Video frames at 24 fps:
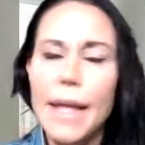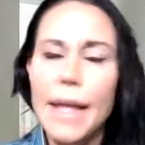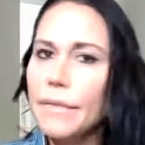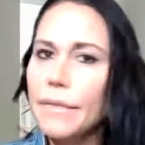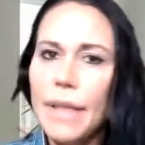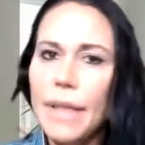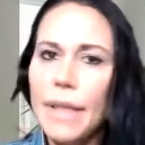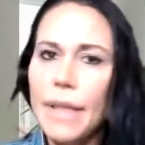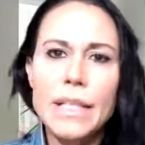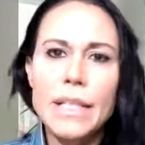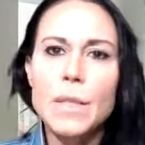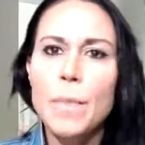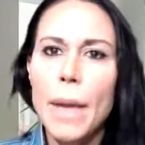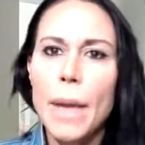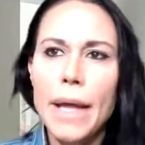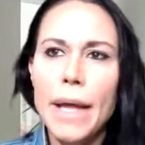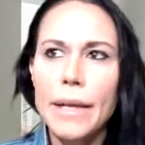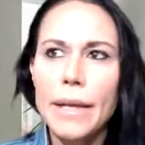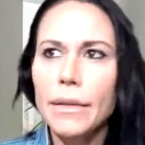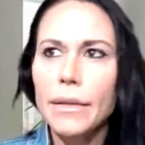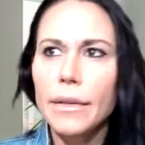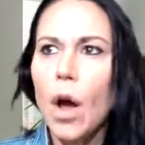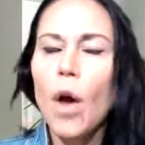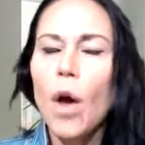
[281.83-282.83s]
they
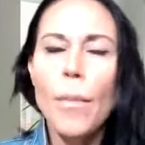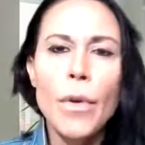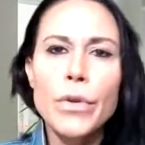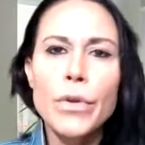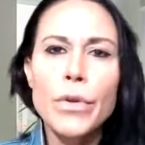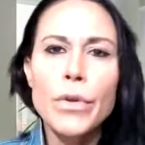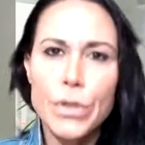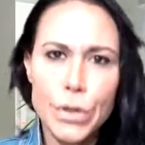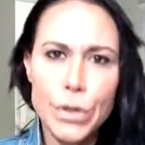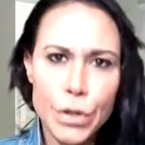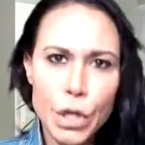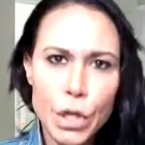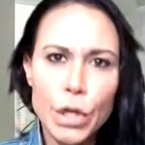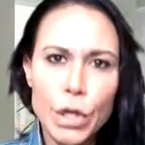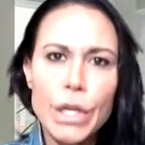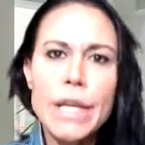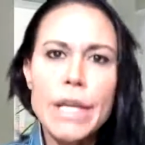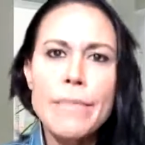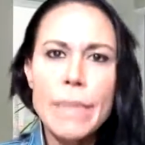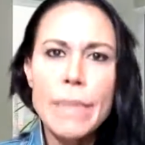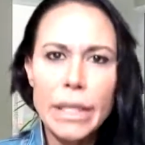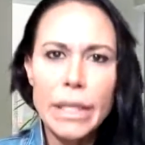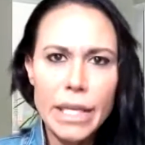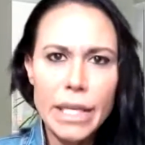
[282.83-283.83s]
spent almost
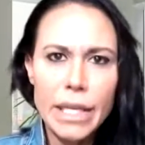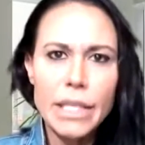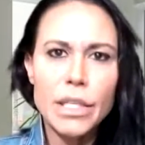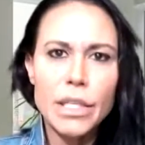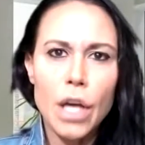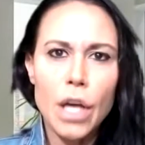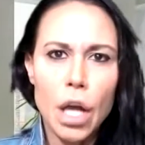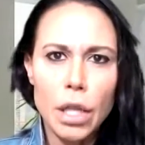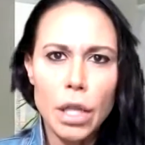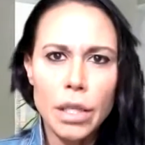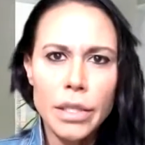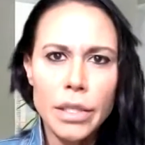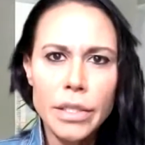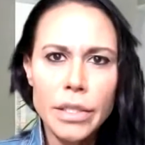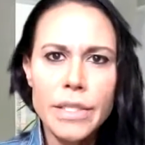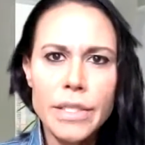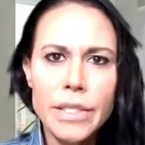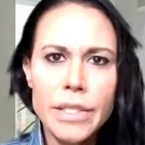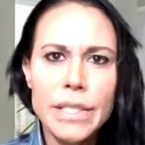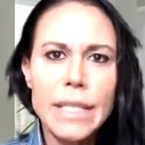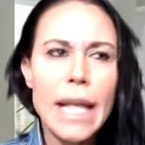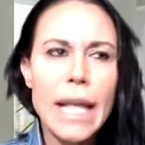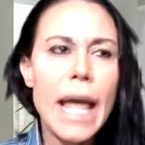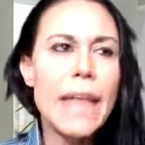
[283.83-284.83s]
$30 million
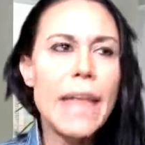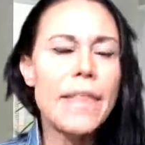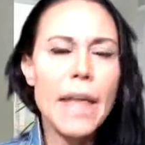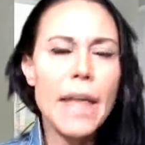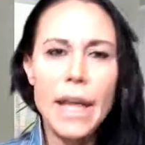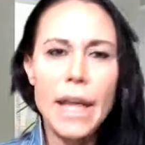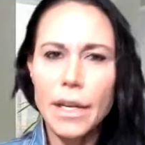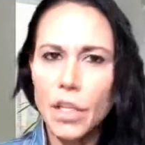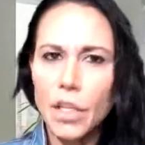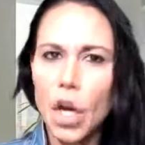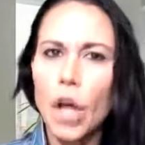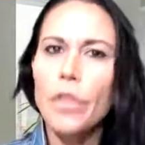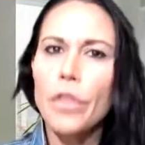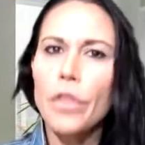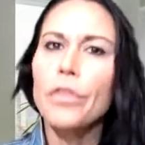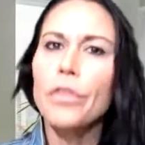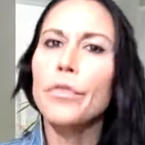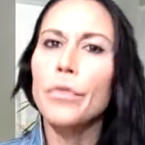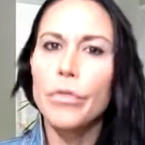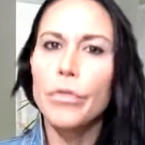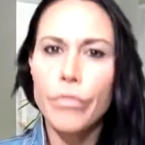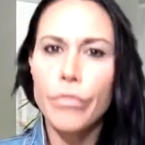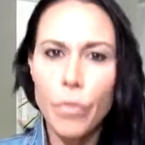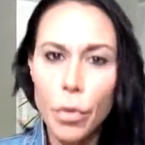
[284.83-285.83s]
and they had gone
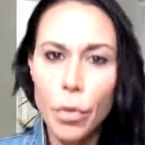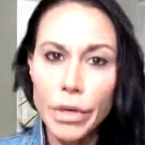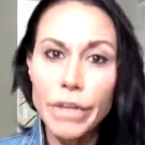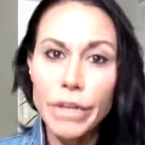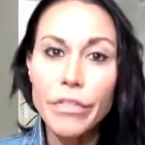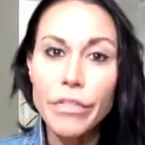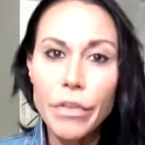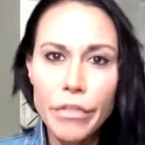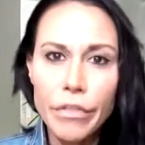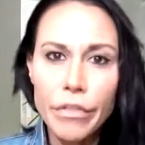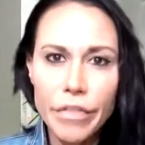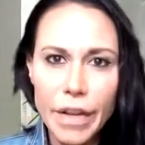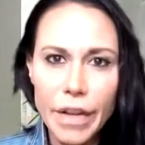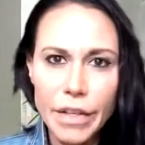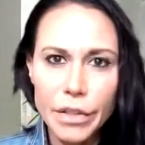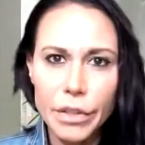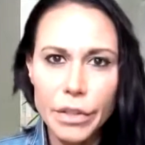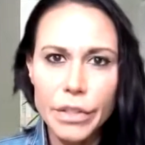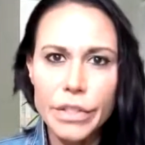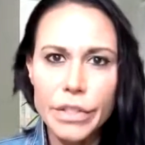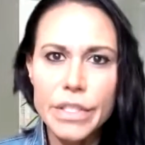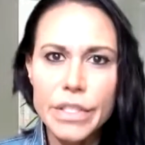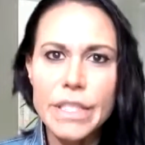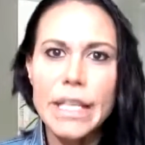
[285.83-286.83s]
through 4 different
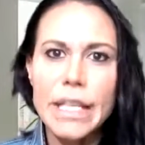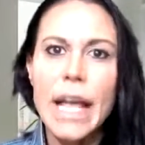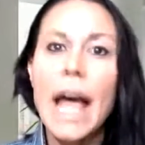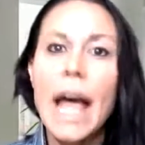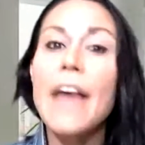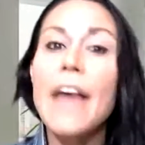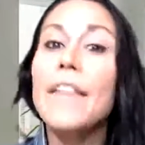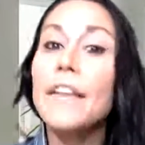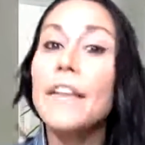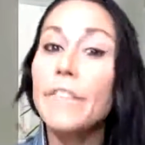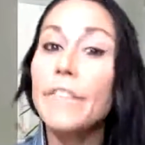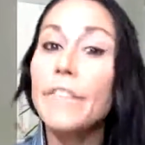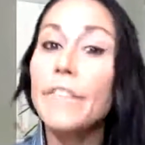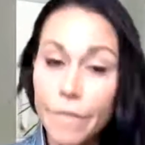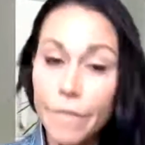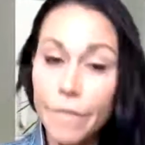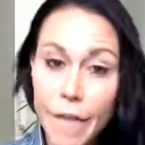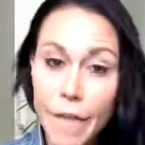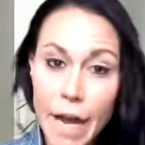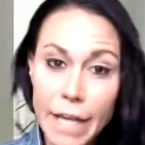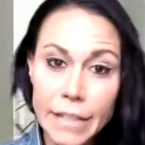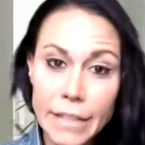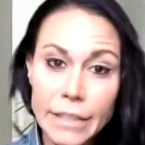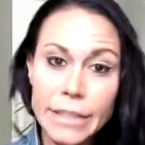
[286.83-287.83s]
vendors. And then
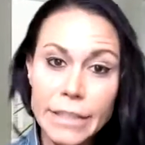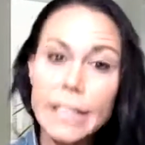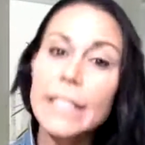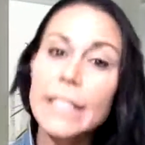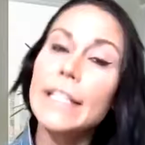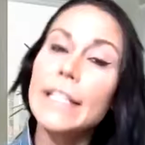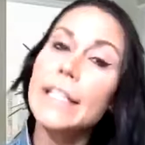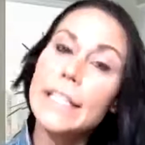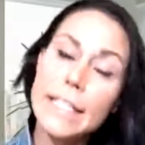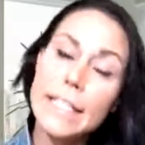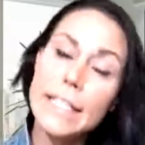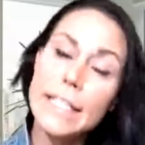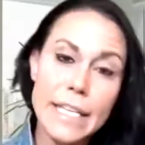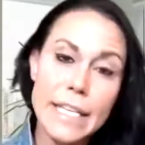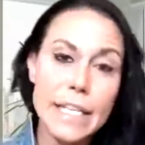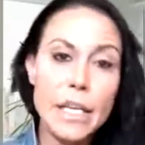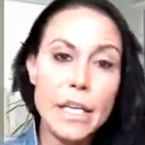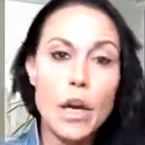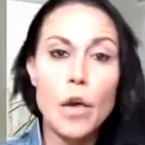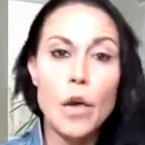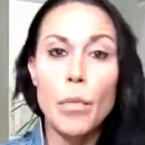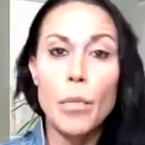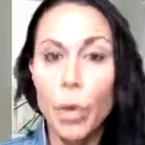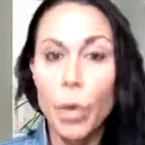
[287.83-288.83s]
finally the
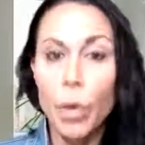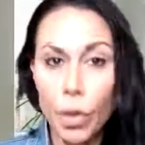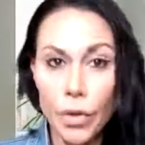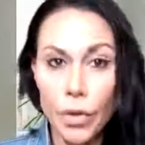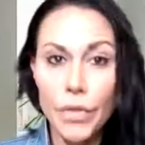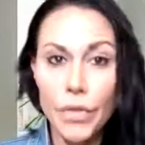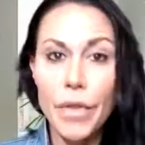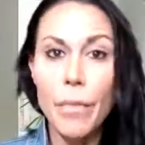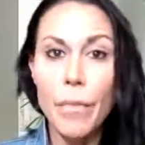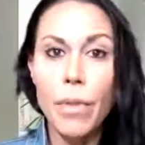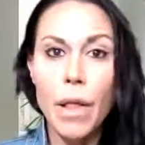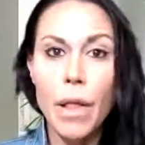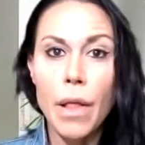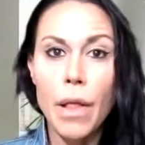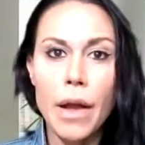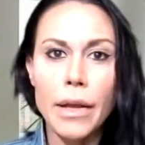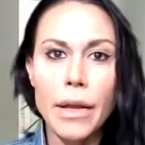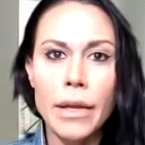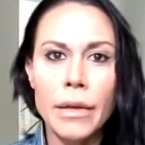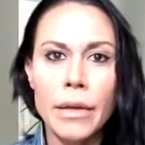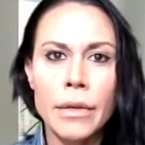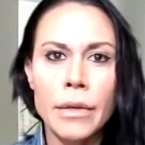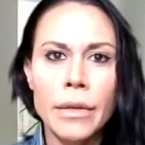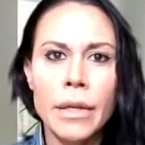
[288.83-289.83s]
CEO pulled the plug
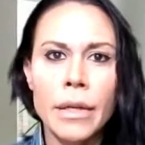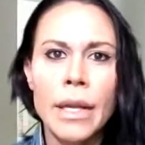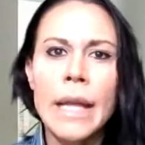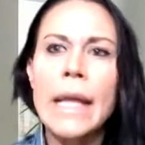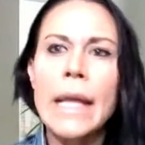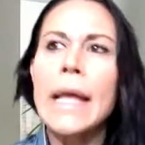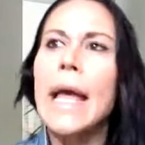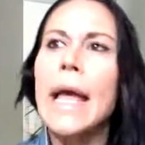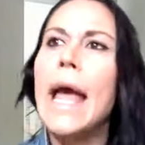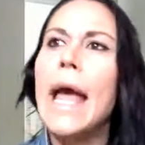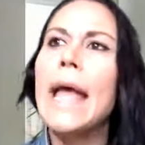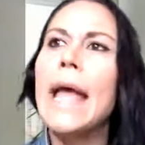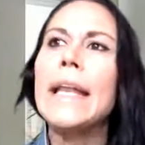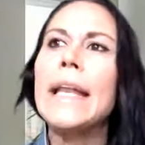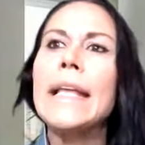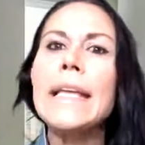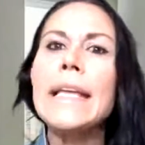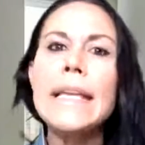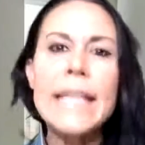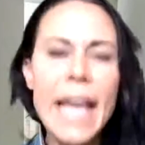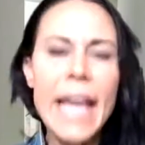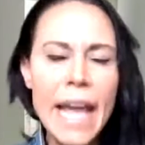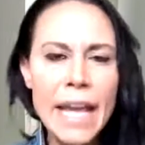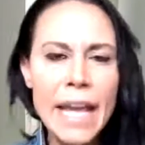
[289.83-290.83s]
and
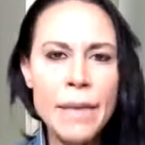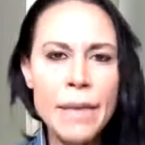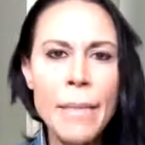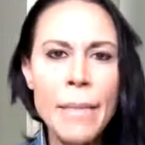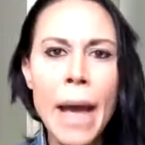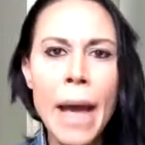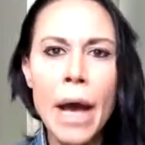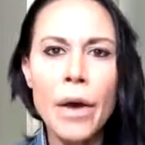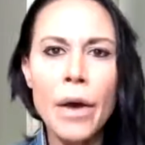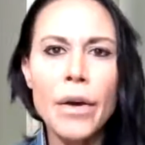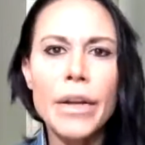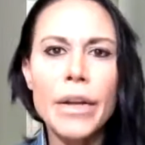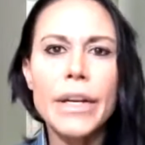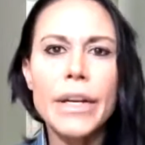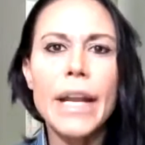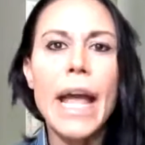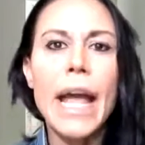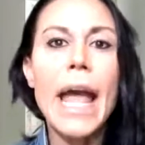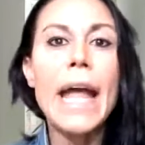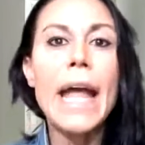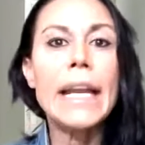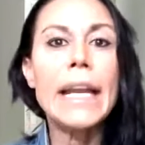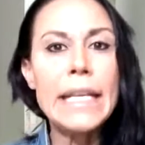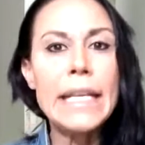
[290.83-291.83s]
he came out
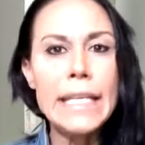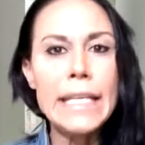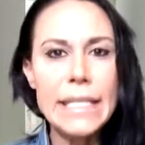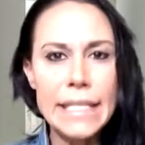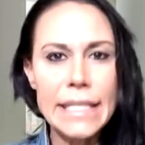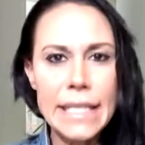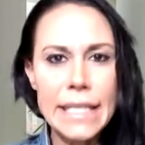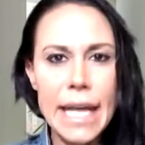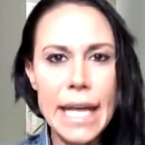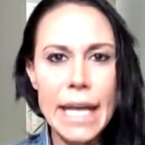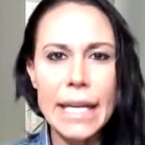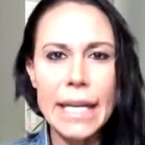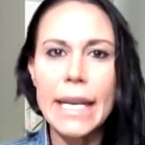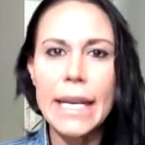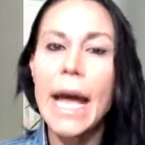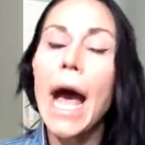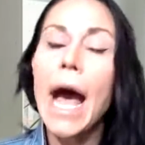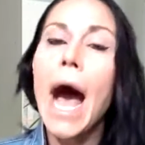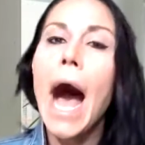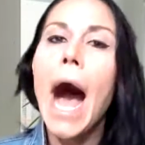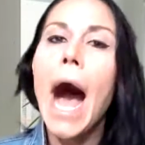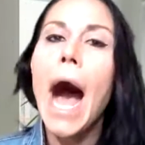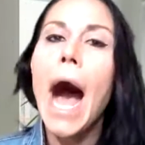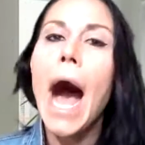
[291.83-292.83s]
and he said,
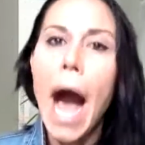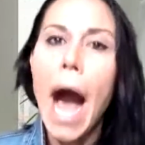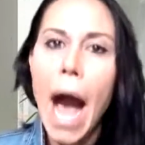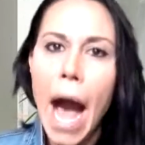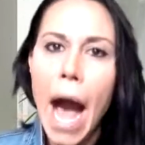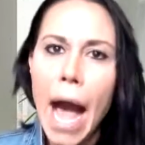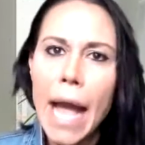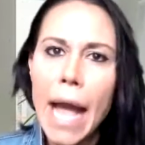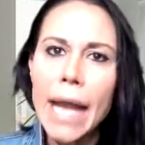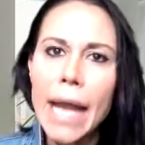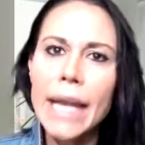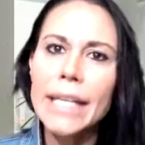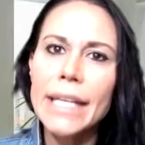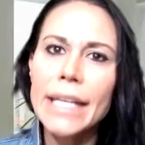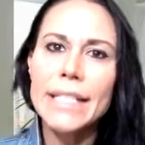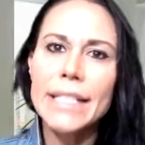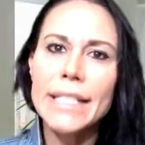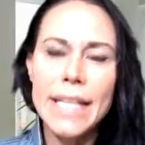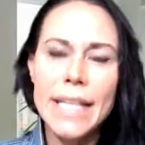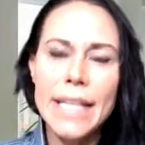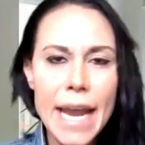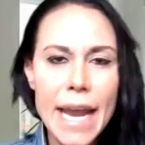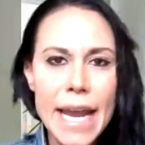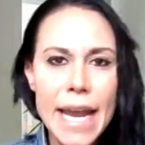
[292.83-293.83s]
I
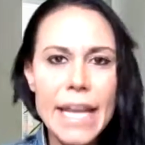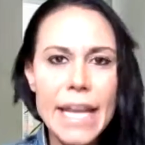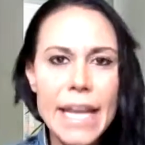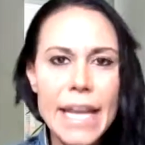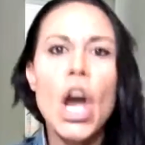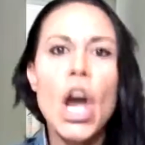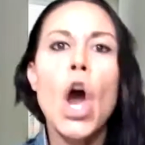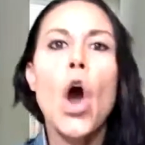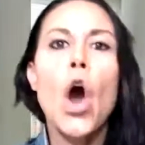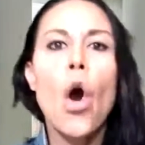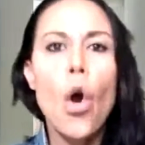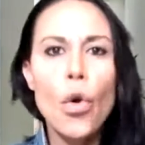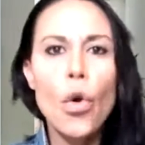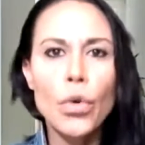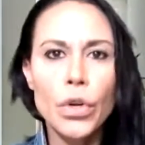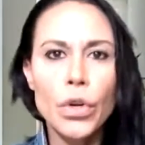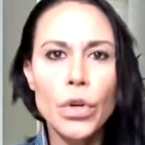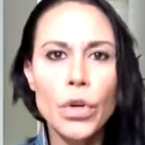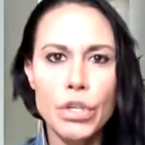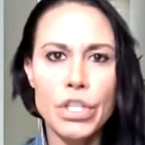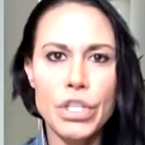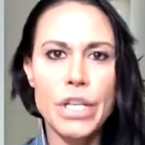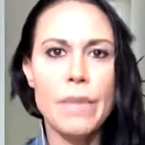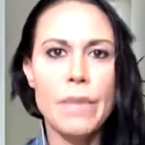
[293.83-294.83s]
take
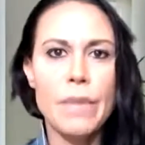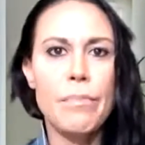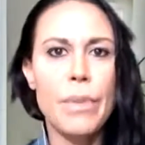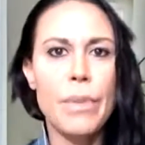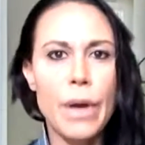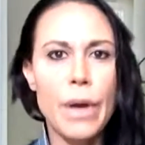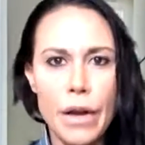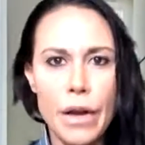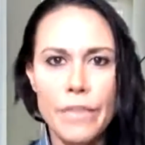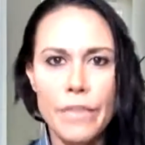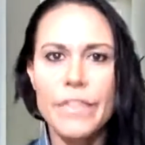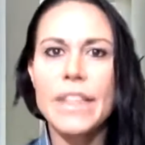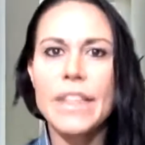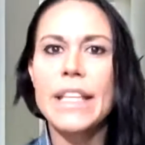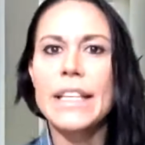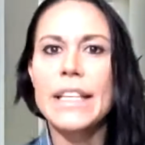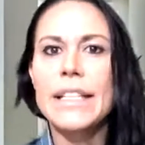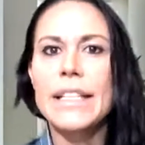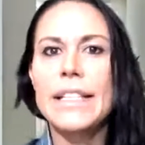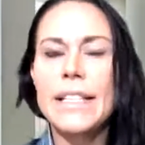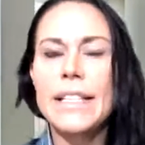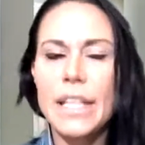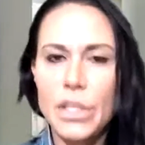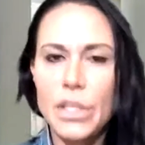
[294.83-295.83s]
ownership of
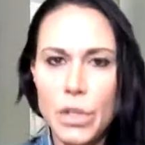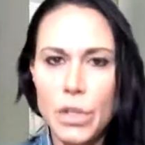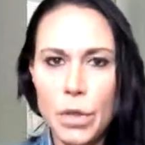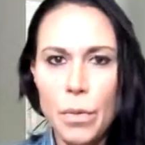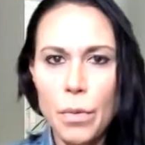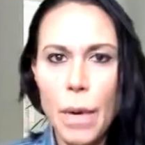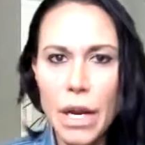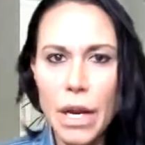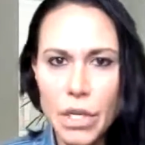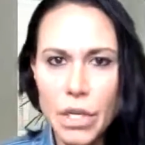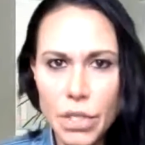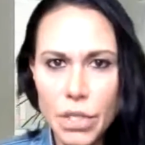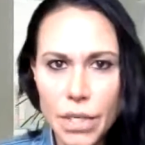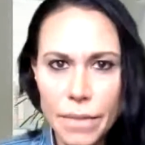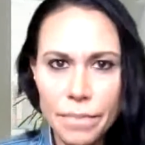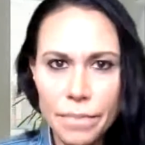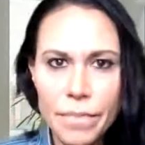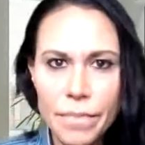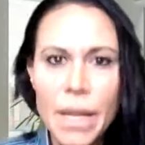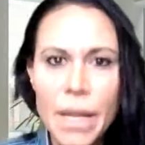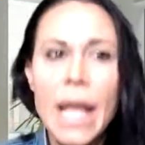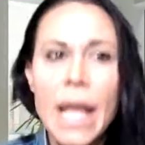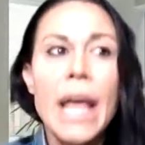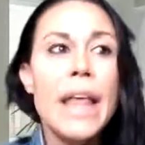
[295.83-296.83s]
this situation.